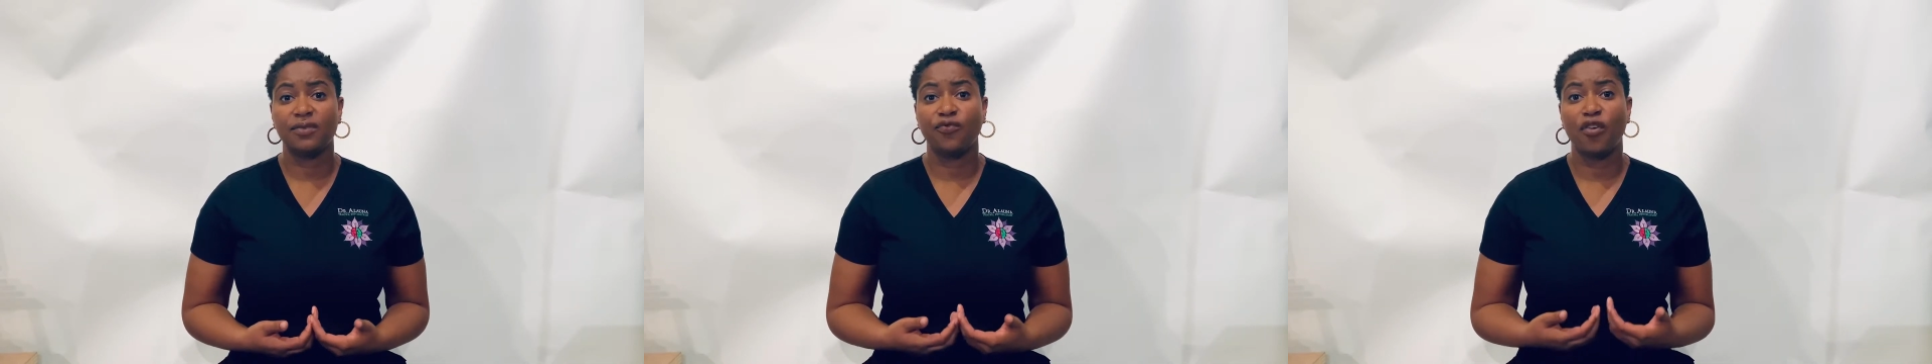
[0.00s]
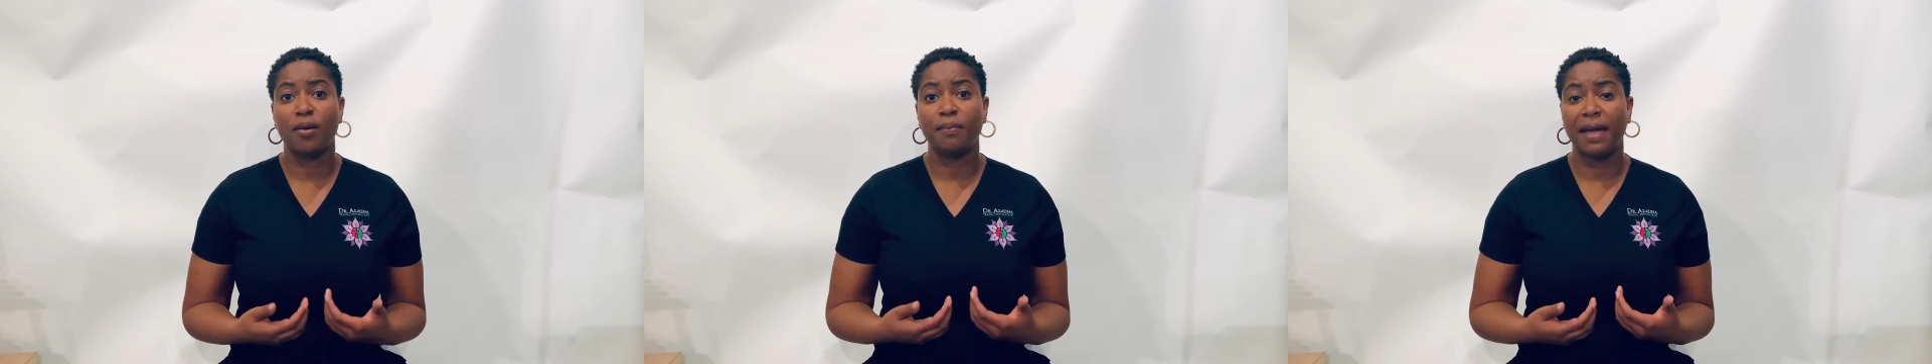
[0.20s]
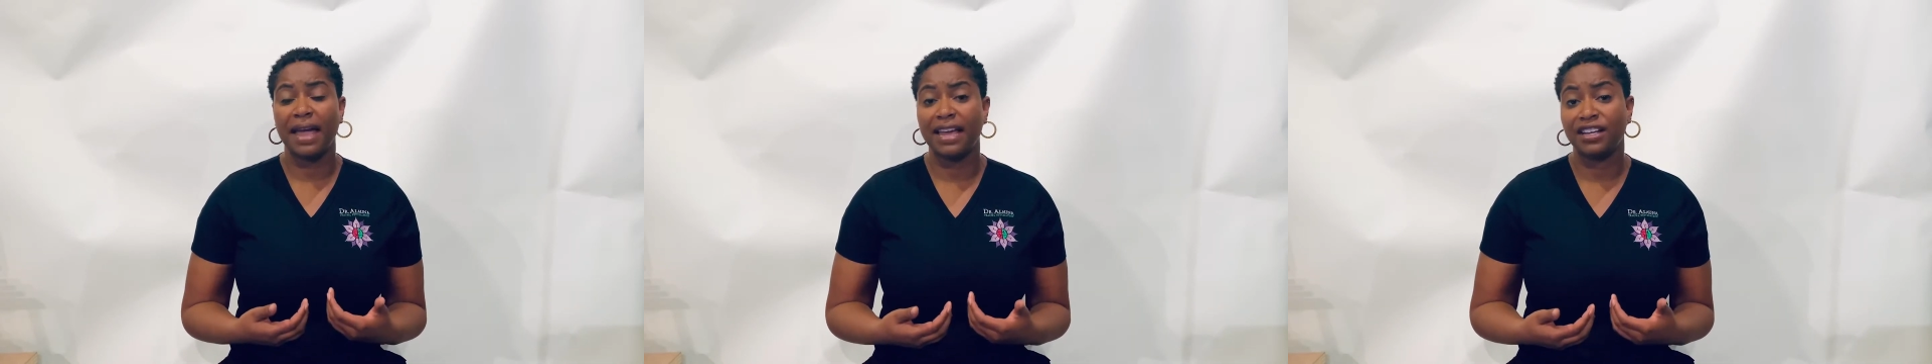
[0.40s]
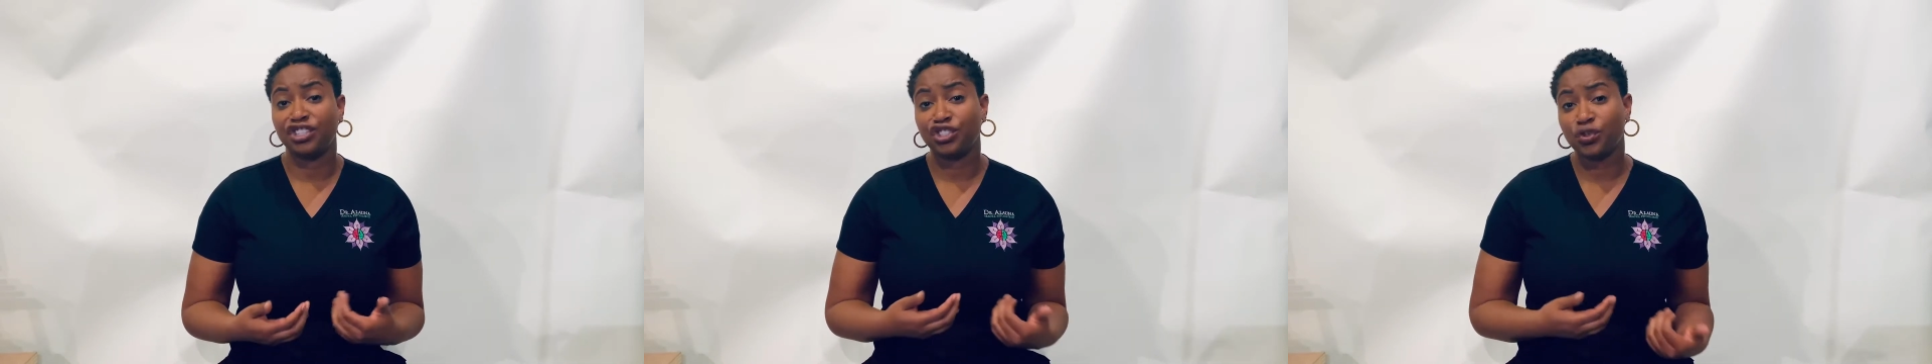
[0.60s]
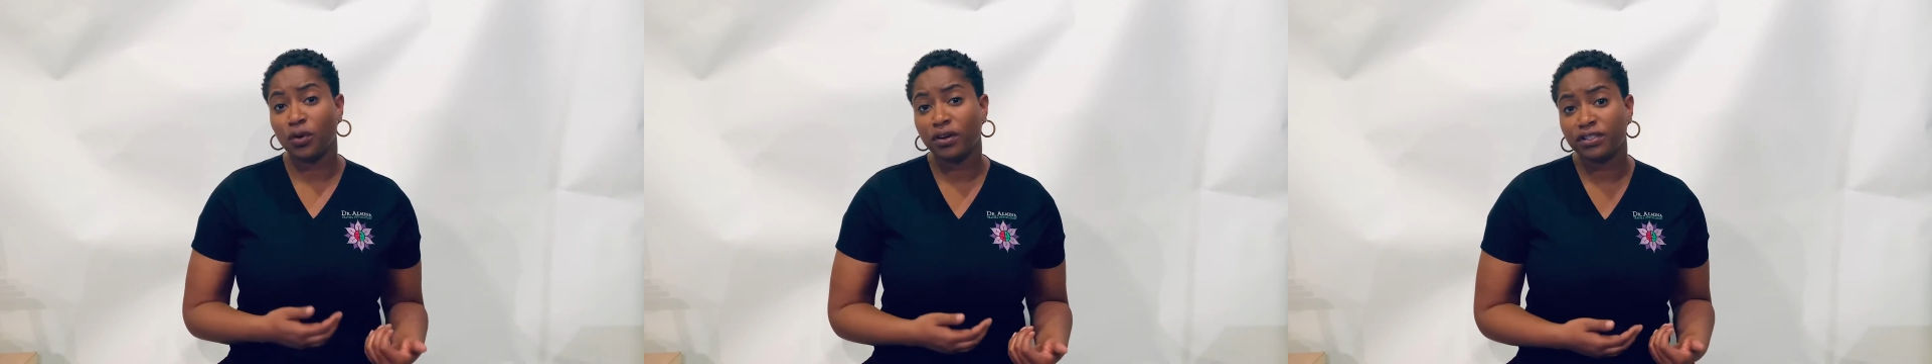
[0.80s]
from a
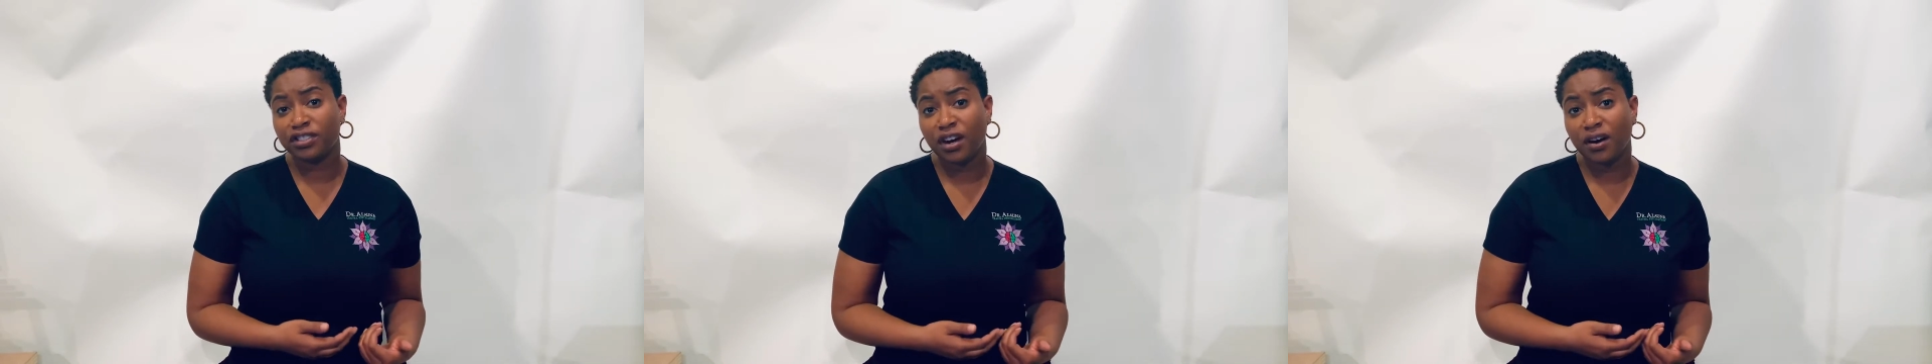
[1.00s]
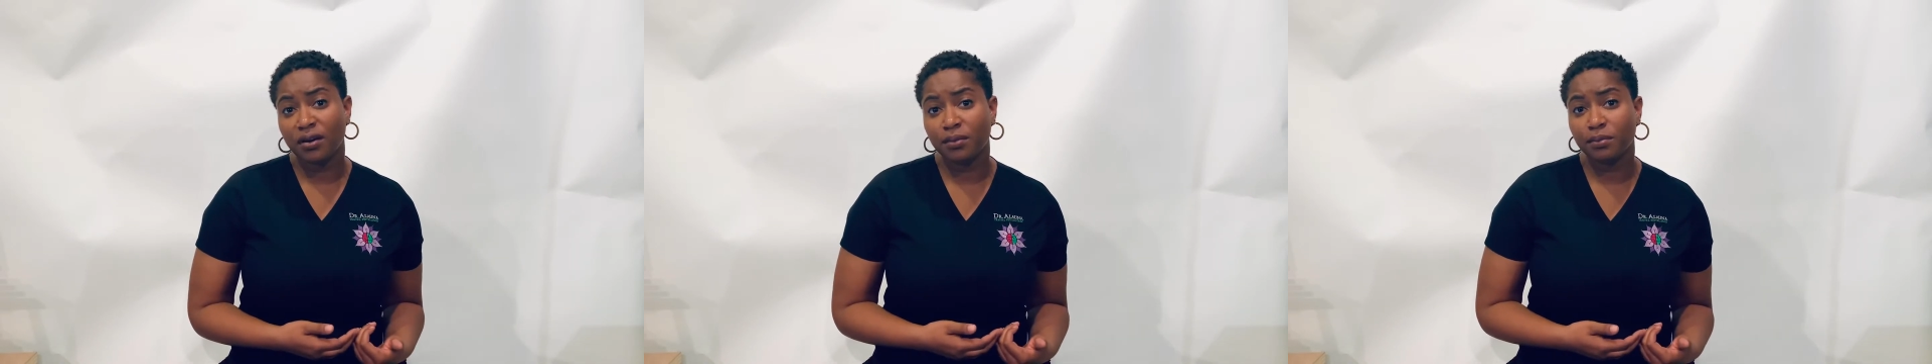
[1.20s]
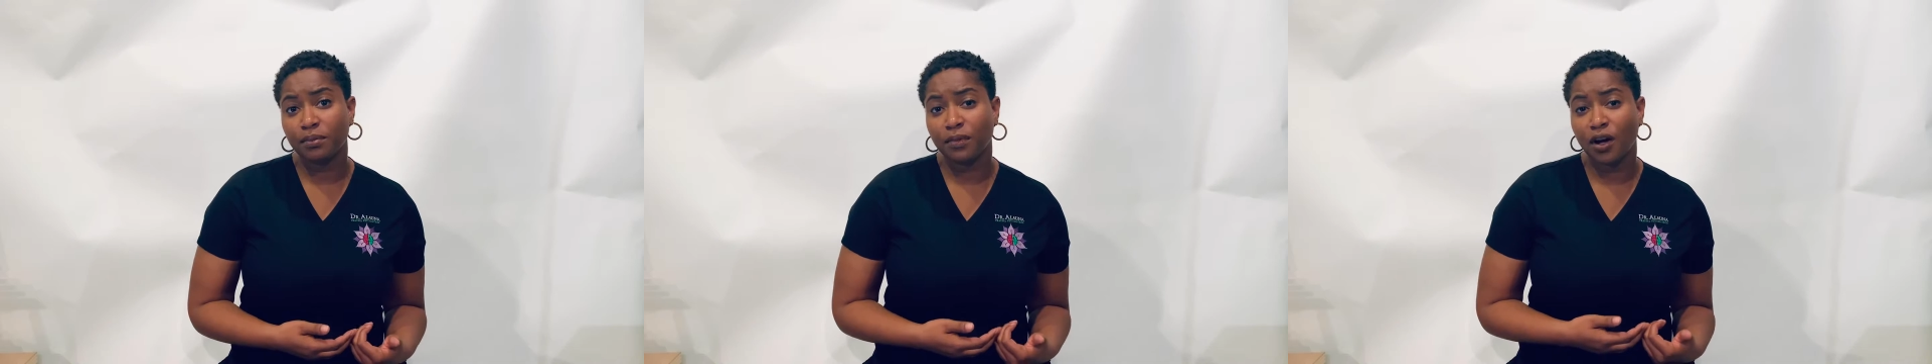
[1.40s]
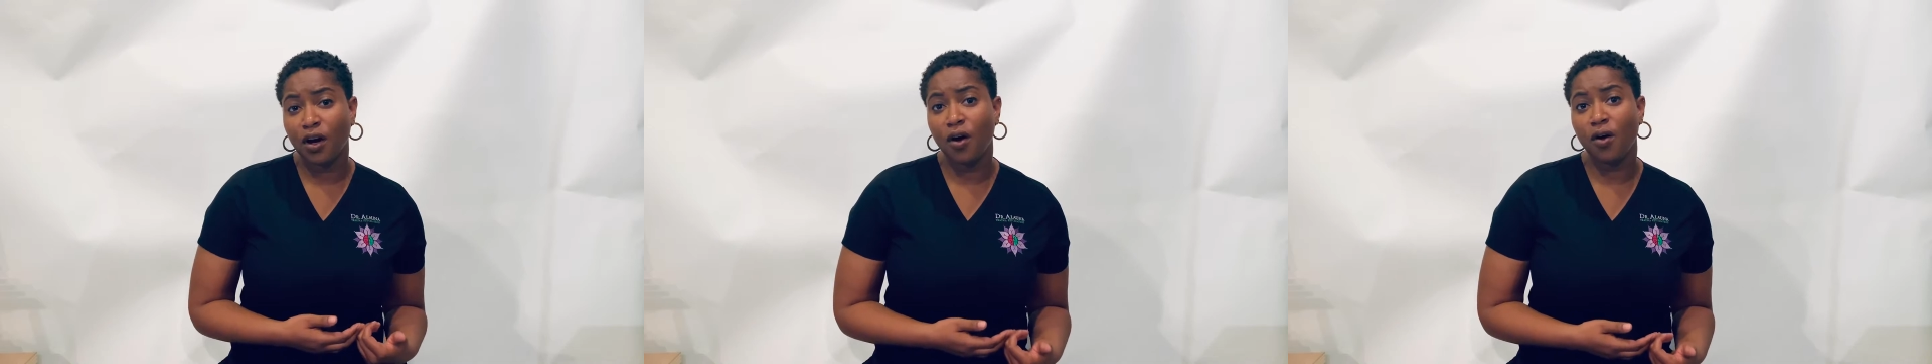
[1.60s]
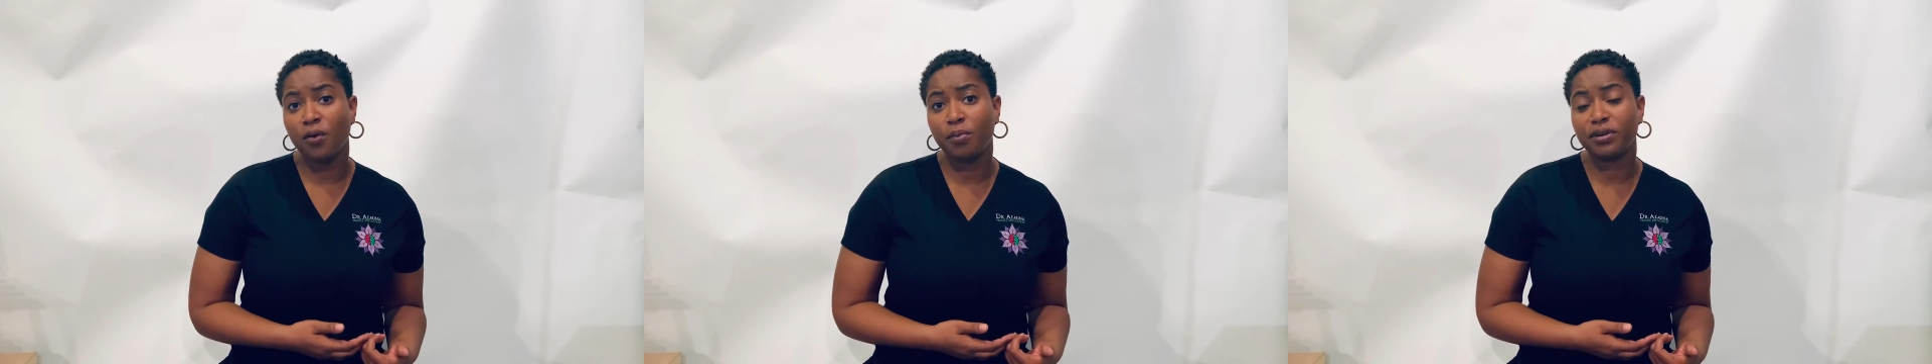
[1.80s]
short-term
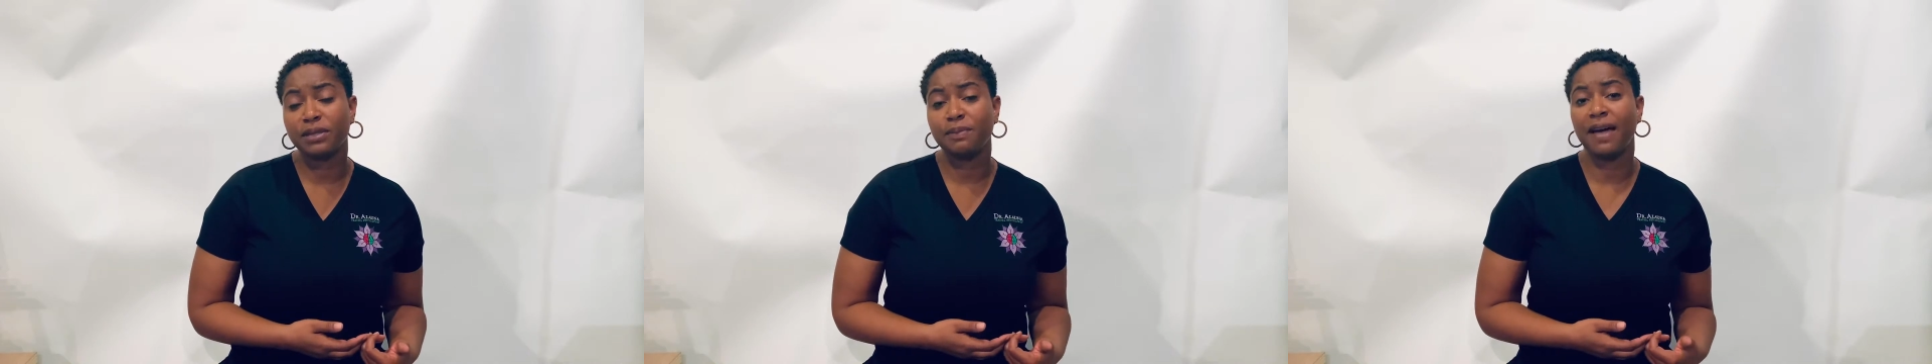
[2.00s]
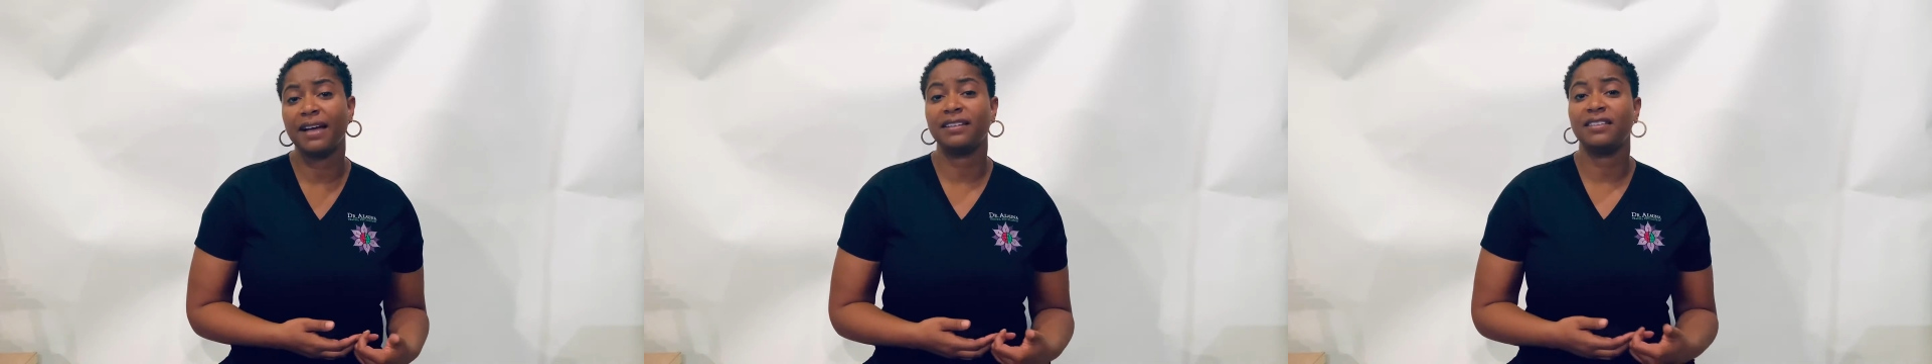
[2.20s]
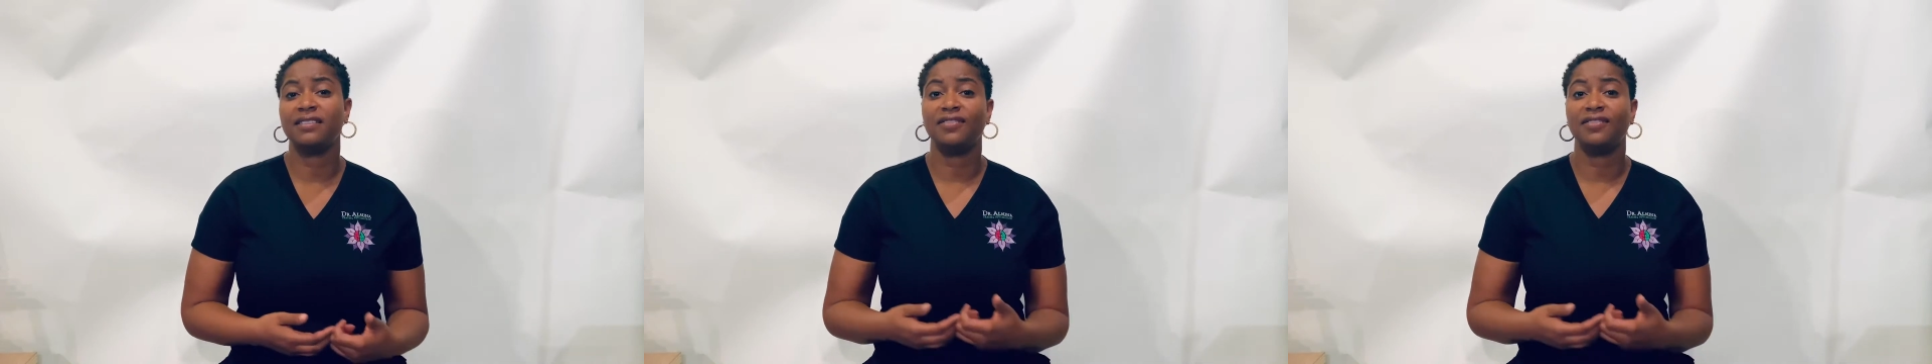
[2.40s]
goal perspective